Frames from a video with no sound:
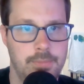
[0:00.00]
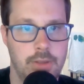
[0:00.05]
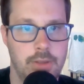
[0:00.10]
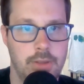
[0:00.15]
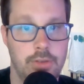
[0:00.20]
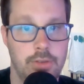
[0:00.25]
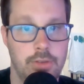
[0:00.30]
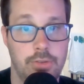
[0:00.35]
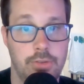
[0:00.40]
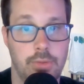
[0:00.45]

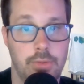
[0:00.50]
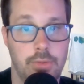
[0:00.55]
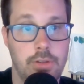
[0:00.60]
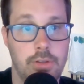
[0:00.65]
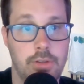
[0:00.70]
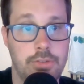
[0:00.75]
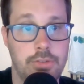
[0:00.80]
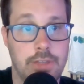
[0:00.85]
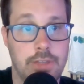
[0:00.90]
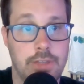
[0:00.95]
So it
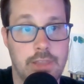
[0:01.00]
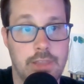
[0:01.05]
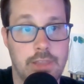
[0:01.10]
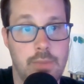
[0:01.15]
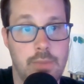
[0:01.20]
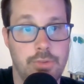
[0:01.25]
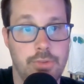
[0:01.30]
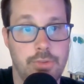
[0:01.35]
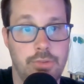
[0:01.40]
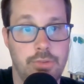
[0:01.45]
looks like they
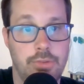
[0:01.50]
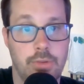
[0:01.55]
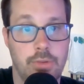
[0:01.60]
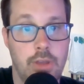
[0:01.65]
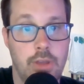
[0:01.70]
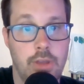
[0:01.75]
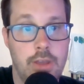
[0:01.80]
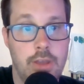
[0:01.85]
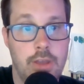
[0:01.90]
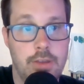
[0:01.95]
want you to
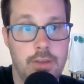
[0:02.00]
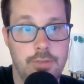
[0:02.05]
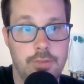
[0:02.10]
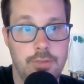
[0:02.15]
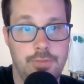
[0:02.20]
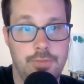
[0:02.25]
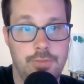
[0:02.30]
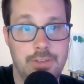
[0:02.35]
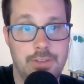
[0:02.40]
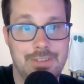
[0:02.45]

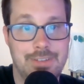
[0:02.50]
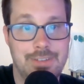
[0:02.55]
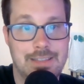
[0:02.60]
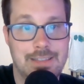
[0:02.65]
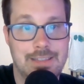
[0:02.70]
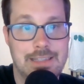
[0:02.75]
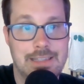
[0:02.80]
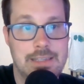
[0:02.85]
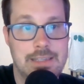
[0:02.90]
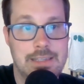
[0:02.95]

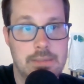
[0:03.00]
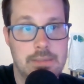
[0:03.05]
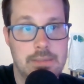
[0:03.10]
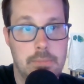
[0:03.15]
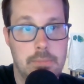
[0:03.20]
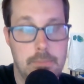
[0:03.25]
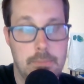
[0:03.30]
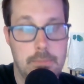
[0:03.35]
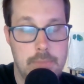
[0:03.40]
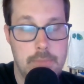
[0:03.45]
physically
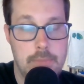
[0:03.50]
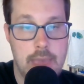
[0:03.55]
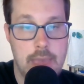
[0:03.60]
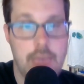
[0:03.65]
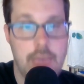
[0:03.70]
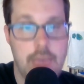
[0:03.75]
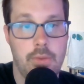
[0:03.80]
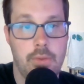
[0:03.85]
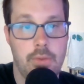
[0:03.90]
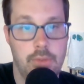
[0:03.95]

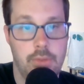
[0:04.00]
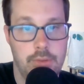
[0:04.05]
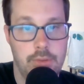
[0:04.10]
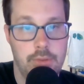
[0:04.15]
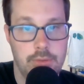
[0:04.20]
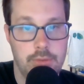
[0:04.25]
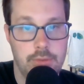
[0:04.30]
mail